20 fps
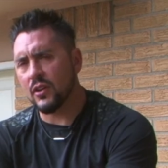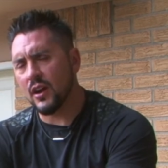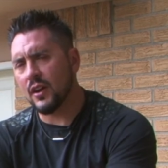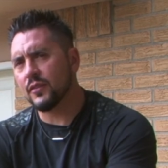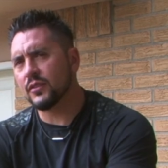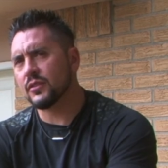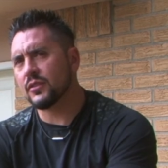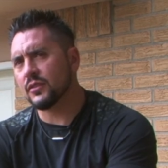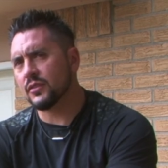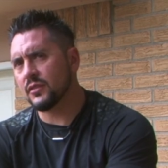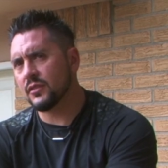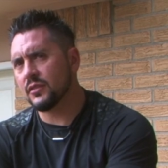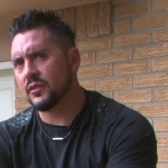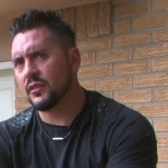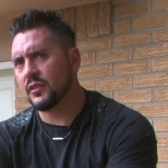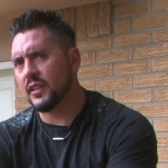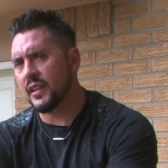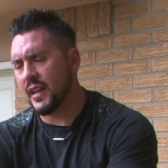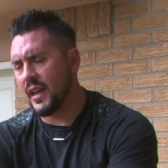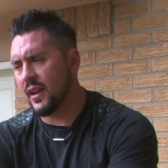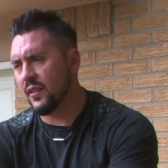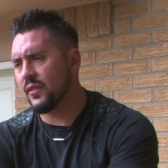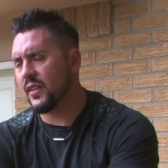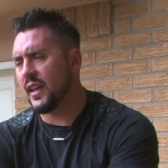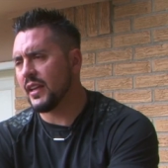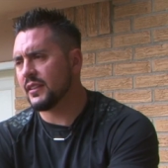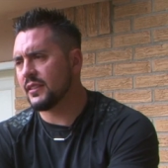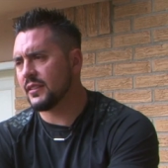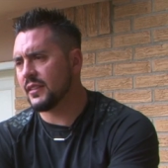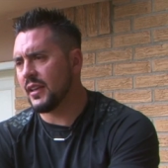officers that have
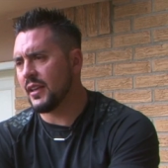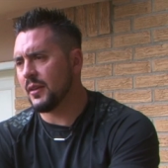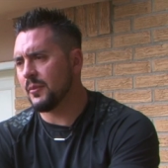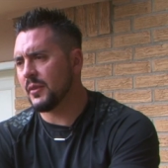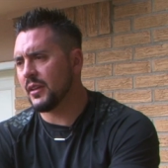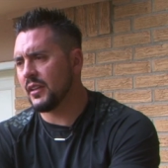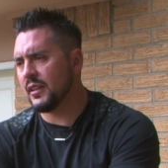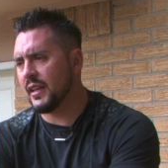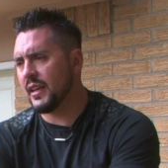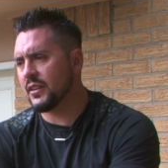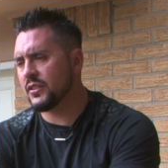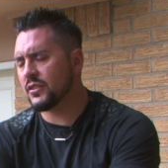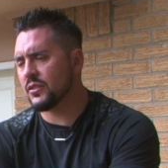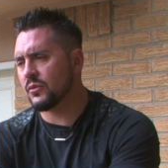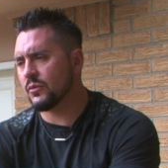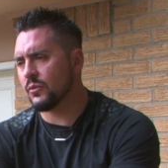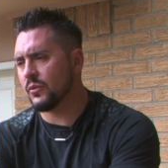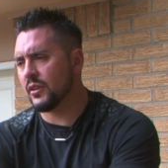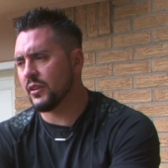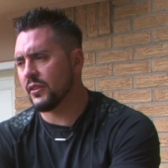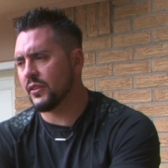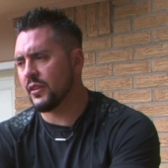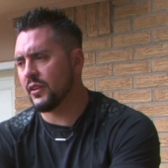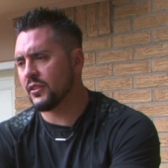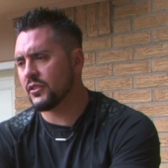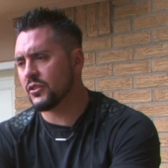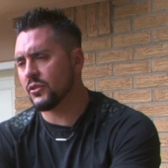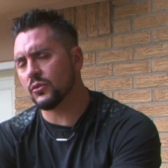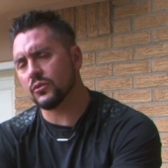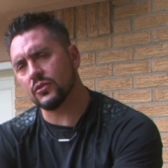that same connection where their
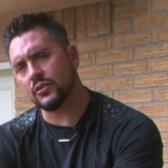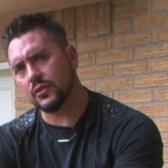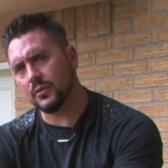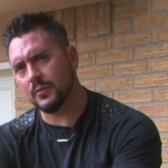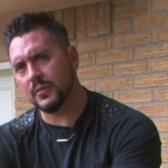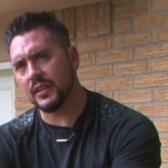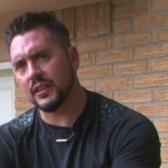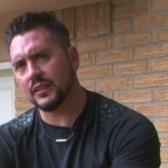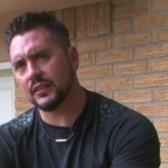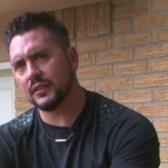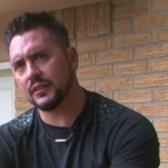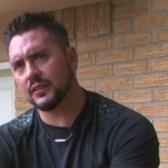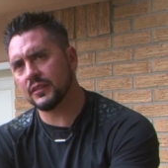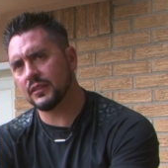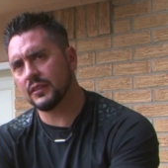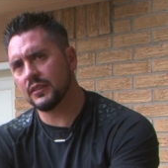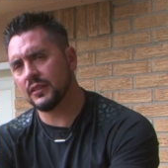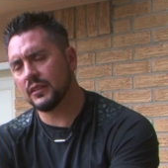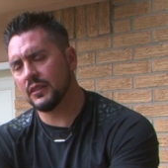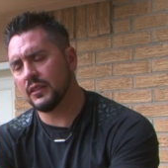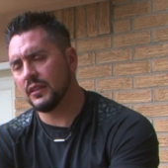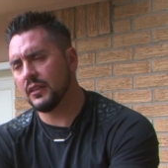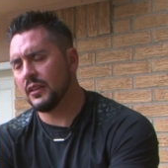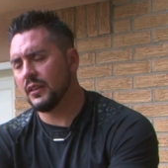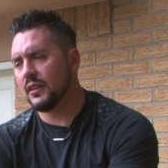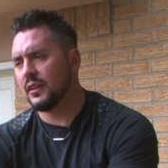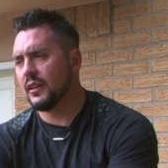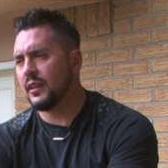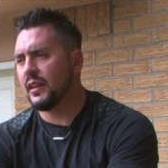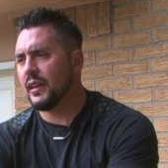children are mixed.
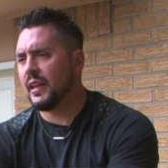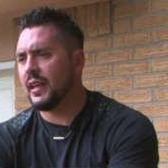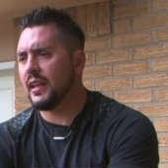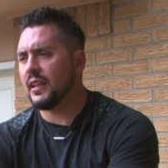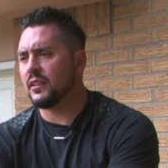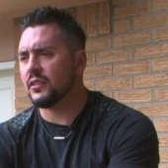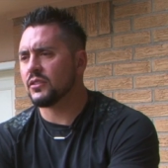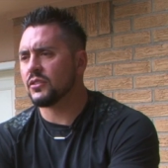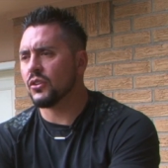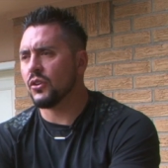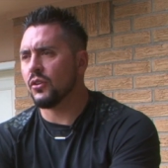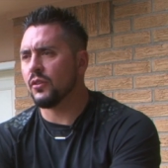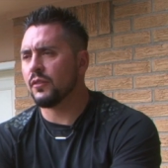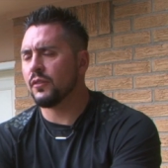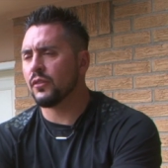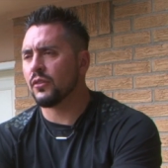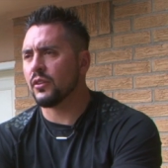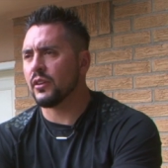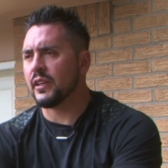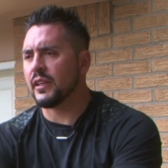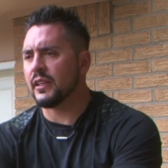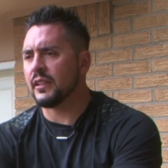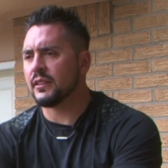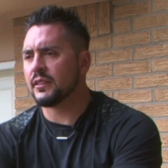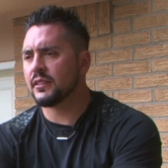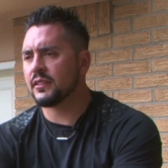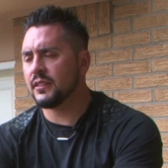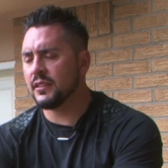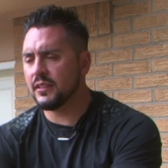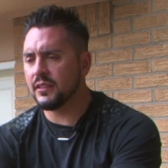And so for a
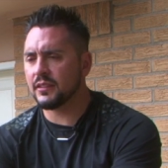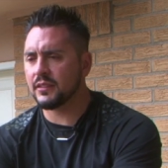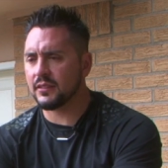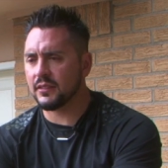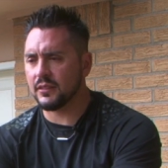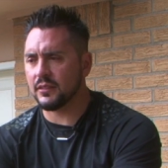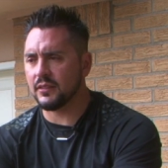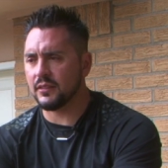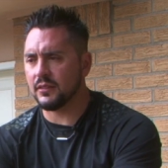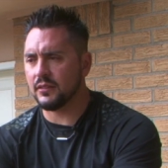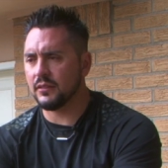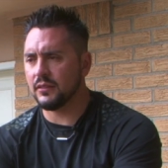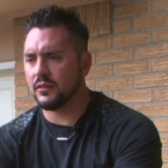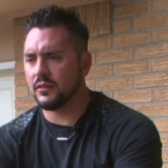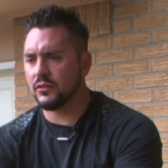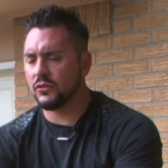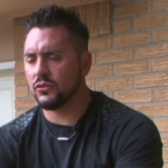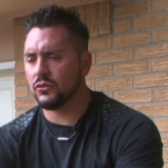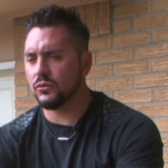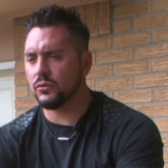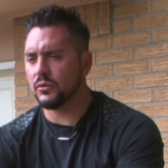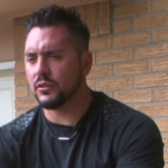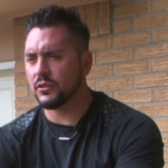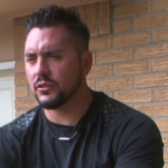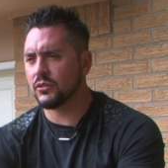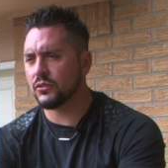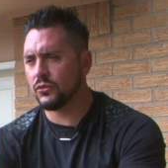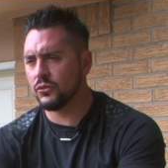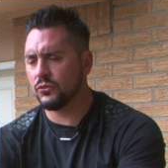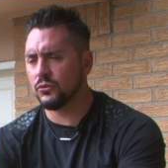citizen to
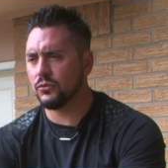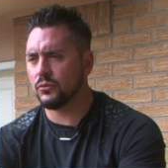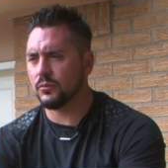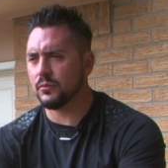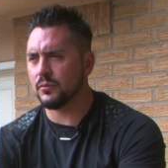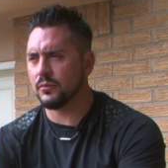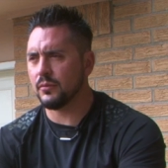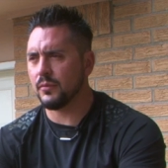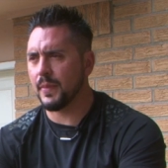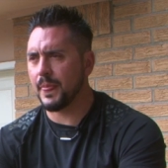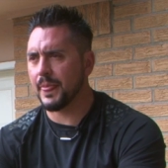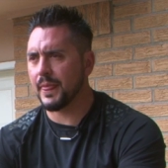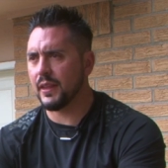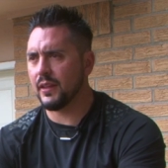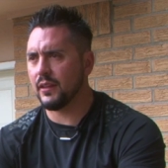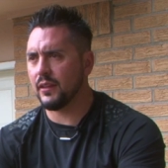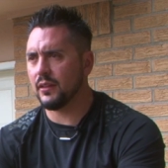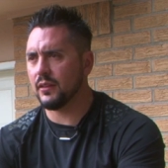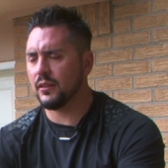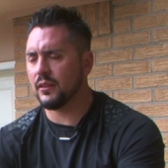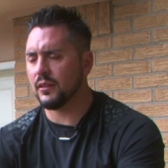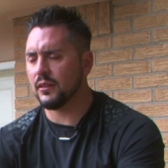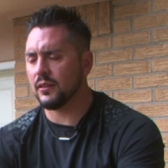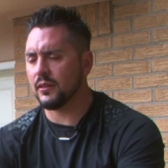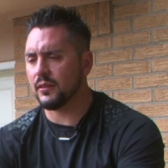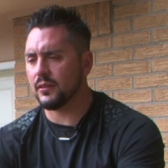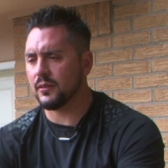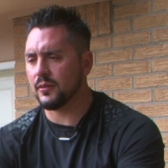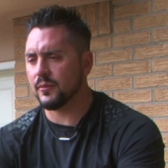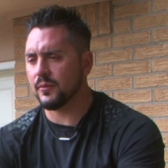assume
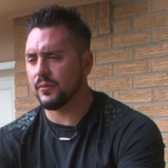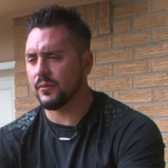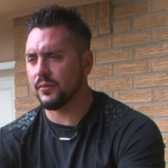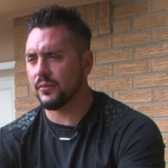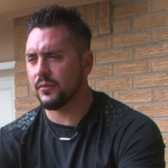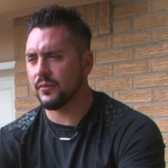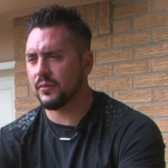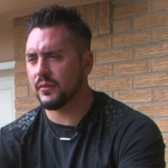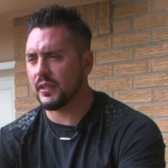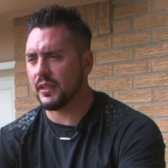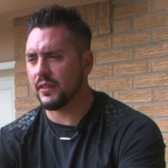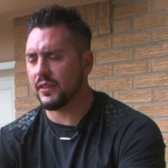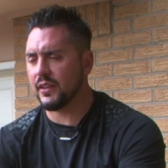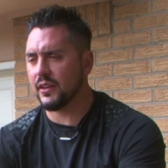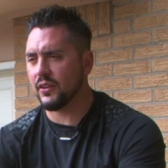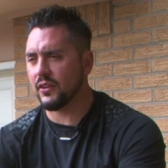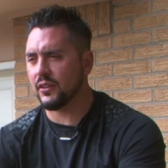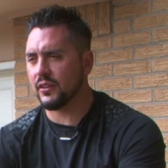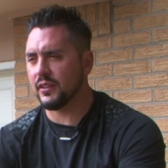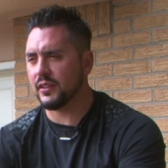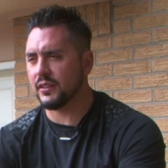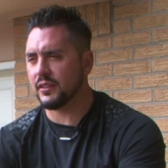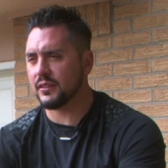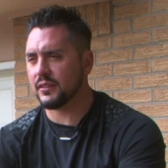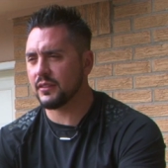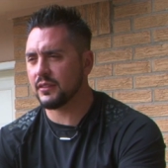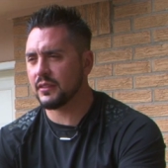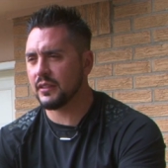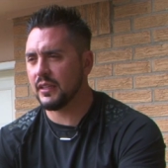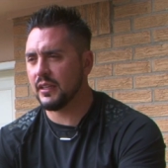that there
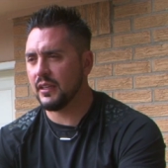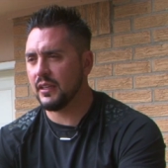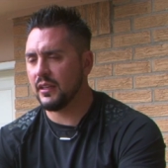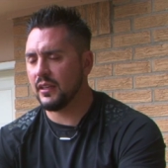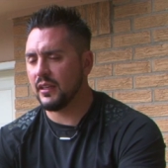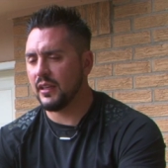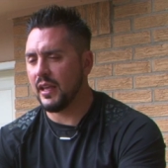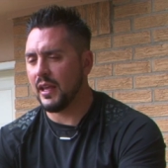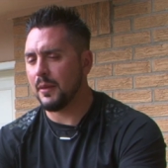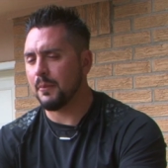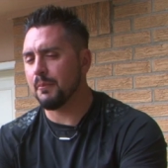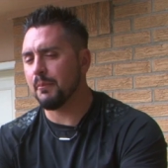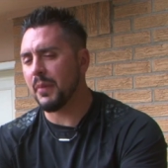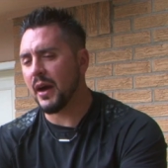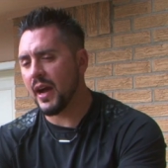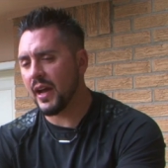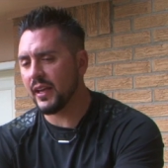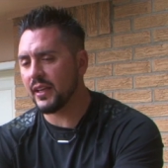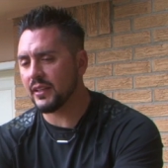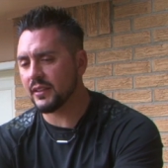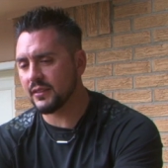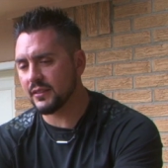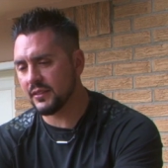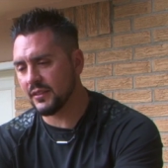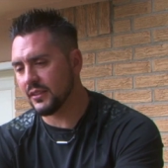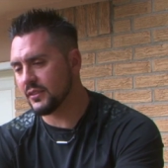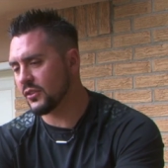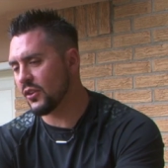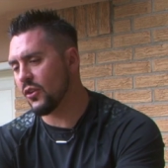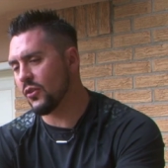is a bias
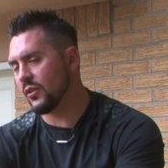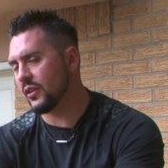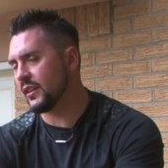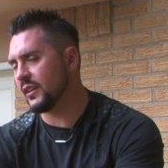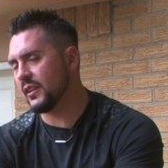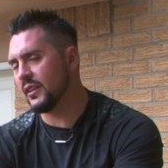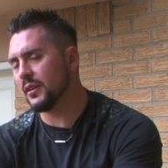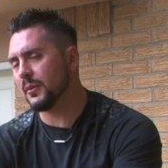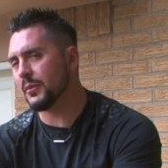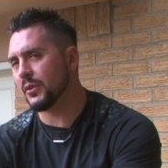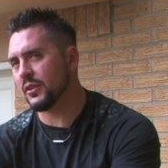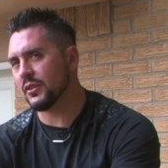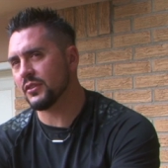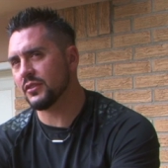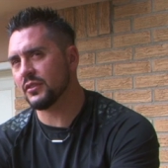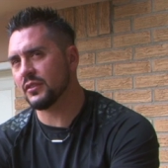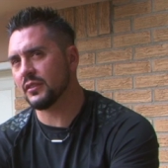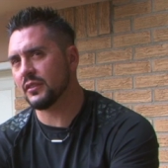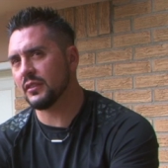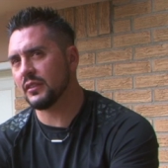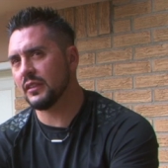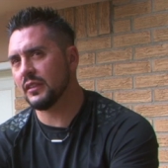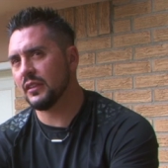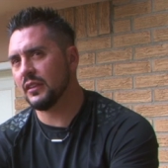that's already in a person,